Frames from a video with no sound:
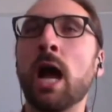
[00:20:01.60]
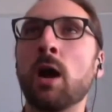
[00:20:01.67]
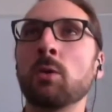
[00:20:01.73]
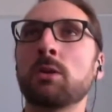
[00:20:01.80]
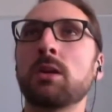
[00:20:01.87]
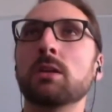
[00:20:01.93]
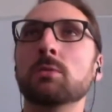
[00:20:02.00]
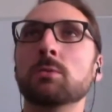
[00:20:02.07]

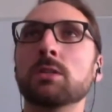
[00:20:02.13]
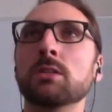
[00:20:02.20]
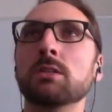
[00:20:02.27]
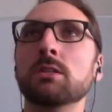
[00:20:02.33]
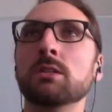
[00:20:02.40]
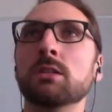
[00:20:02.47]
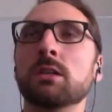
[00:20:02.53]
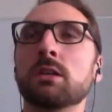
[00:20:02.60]
how can
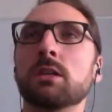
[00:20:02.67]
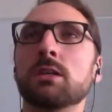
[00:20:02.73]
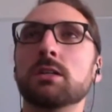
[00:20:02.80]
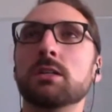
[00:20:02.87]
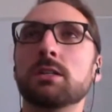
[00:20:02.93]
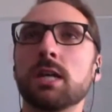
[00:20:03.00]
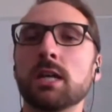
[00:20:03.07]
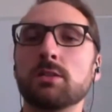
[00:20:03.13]
we
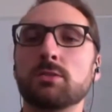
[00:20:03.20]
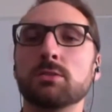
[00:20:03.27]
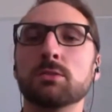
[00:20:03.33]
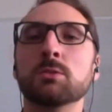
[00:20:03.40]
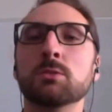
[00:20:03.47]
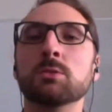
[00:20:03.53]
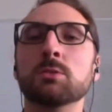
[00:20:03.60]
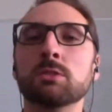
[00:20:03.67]

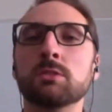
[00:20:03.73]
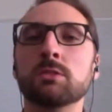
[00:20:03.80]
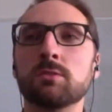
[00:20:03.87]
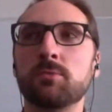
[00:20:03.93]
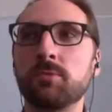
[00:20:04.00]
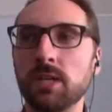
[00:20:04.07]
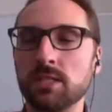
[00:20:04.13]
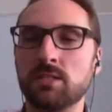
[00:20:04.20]
get
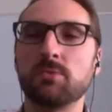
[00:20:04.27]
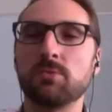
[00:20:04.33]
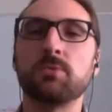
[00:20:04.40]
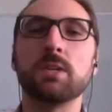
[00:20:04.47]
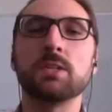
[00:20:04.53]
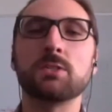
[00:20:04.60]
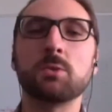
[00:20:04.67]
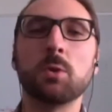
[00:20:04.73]
to
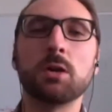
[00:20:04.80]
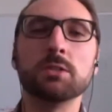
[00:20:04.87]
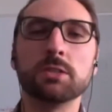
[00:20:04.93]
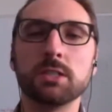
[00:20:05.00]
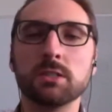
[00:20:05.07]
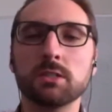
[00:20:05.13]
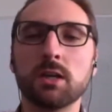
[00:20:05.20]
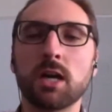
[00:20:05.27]
face-to-face
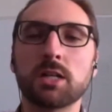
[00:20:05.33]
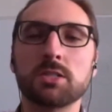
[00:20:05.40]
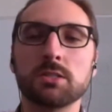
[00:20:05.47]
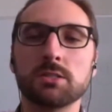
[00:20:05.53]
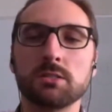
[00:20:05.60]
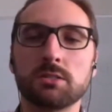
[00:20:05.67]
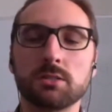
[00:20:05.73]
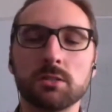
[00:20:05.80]
quality
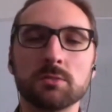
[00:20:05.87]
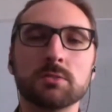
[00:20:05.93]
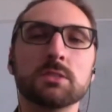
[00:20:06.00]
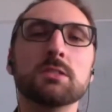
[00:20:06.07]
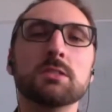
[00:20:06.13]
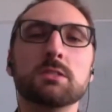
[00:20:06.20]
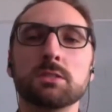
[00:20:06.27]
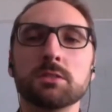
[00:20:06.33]
interactions
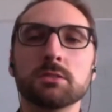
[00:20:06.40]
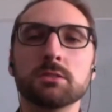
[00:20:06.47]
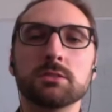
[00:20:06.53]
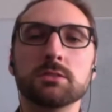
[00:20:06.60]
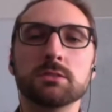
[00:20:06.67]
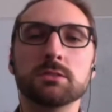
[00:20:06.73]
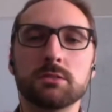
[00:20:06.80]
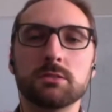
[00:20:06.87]
over these
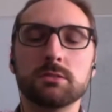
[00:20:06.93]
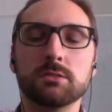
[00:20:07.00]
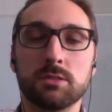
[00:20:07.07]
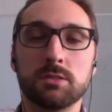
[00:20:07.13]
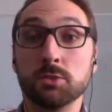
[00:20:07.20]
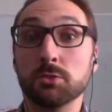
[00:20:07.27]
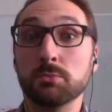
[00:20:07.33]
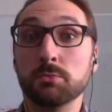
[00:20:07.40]
digital
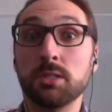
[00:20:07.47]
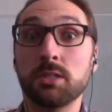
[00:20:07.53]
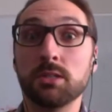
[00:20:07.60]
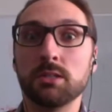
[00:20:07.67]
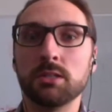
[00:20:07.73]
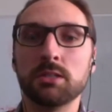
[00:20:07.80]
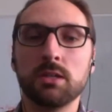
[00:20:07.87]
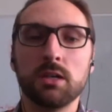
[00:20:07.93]

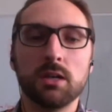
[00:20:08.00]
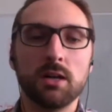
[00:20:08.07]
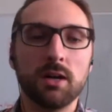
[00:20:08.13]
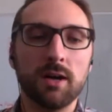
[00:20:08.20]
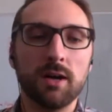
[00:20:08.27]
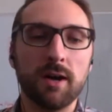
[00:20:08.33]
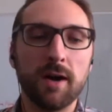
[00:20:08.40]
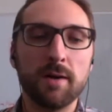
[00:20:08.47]
media?
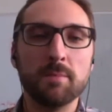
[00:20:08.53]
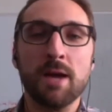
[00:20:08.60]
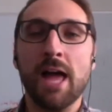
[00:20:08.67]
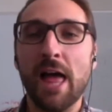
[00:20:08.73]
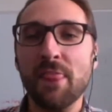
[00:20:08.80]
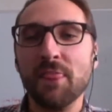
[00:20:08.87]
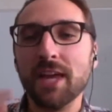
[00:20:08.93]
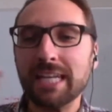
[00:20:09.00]

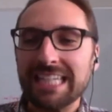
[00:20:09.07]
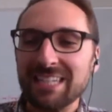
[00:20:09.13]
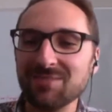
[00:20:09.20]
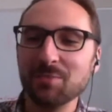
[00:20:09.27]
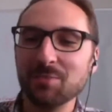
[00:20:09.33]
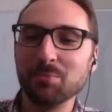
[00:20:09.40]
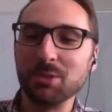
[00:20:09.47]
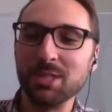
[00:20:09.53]
And then
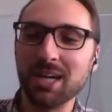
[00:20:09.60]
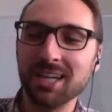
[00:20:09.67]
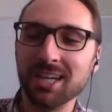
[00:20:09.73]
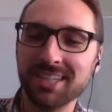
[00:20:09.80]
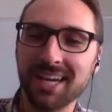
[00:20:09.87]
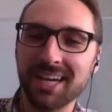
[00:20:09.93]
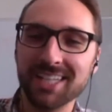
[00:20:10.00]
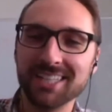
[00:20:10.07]
even beyond
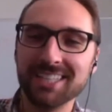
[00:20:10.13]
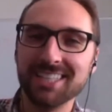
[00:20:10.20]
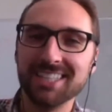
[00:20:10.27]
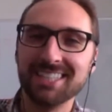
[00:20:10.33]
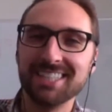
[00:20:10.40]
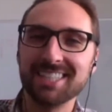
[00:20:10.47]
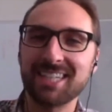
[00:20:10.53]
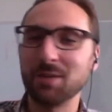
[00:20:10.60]
that,
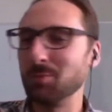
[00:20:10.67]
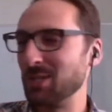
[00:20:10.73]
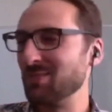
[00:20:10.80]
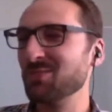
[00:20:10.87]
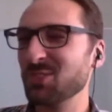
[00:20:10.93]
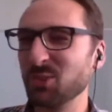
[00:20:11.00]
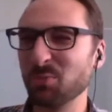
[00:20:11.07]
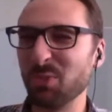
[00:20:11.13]
can we
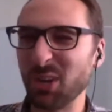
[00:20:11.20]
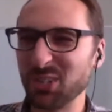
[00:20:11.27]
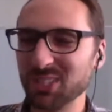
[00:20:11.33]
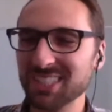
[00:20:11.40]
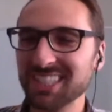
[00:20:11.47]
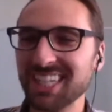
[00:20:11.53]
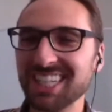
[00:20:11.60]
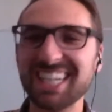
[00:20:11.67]
even do better
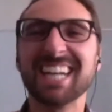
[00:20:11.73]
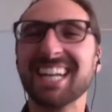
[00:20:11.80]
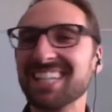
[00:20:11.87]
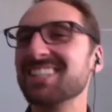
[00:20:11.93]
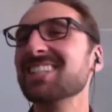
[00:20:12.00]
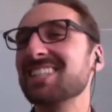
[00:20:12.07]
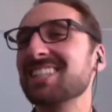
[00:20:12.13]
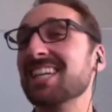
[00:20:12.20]
than that? And I
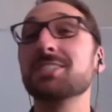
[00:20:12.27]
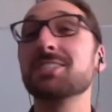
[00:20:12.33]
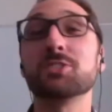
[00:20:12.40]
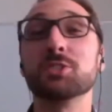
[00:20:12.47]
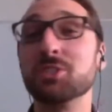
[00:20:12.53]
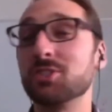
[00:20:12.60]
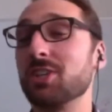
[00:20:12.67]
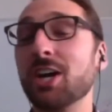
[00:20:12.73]
think the answer
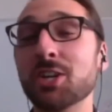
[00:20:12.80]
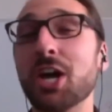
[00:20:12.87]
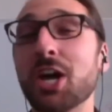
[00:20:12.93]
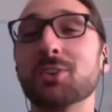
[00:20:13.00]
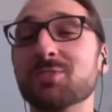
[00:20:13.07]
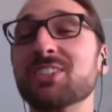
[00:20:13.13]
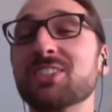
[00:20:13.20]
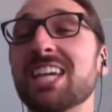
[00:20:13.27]
is
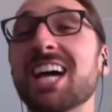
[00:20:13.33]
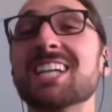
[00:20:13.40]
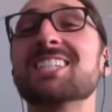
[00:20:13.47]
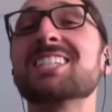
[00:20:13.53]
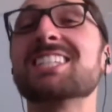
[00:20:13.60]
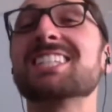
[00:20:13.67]
undoubtedly yes.